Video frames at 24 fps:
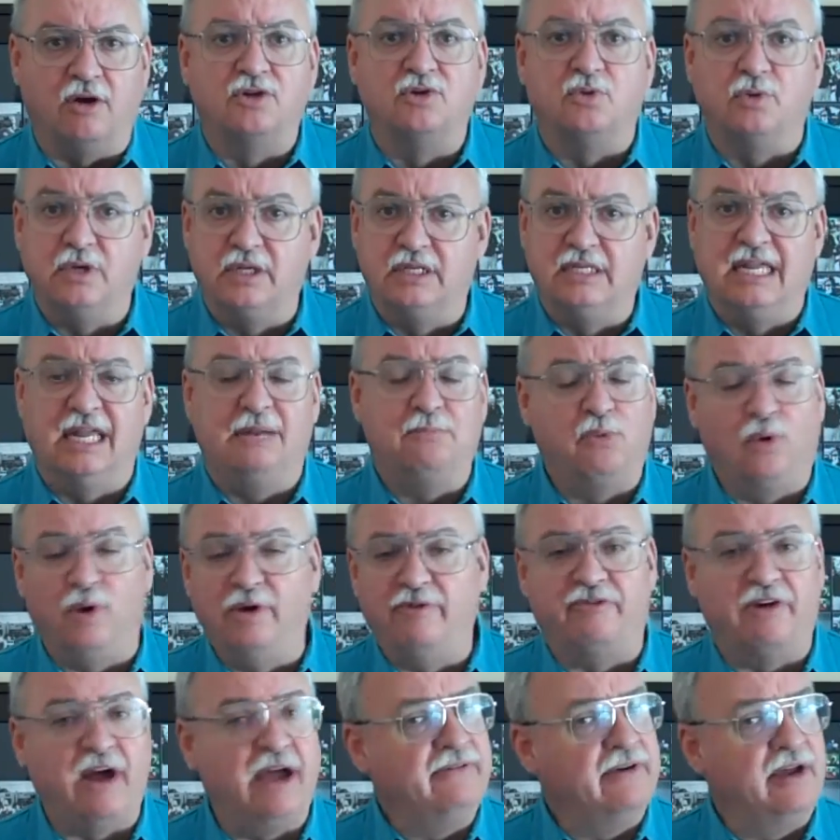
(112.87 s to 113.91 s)

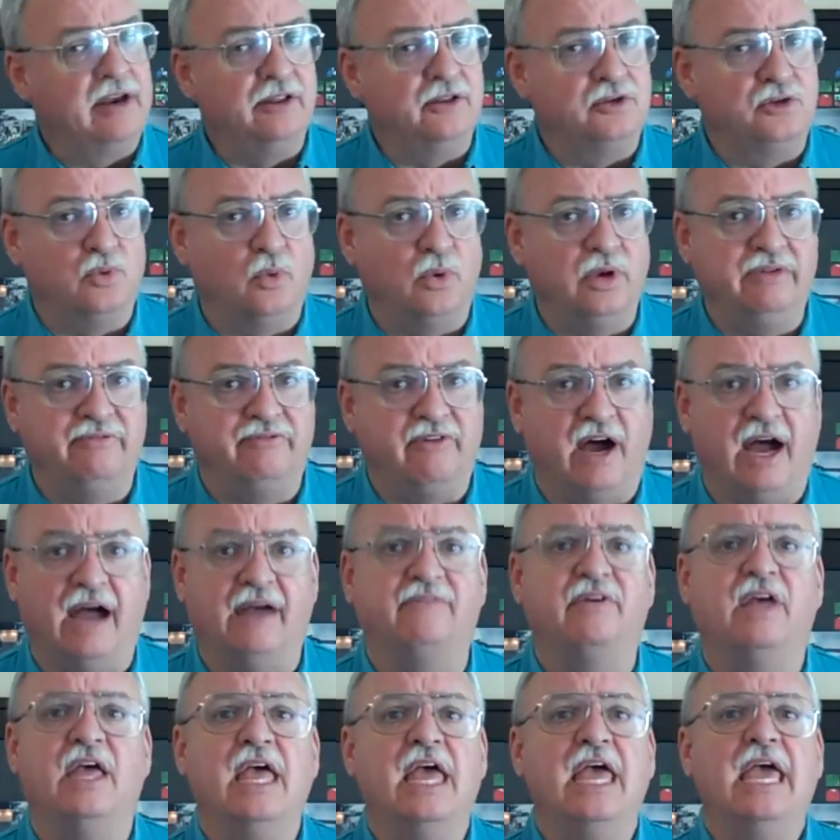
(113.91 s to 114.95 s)
10.5 out of the 25,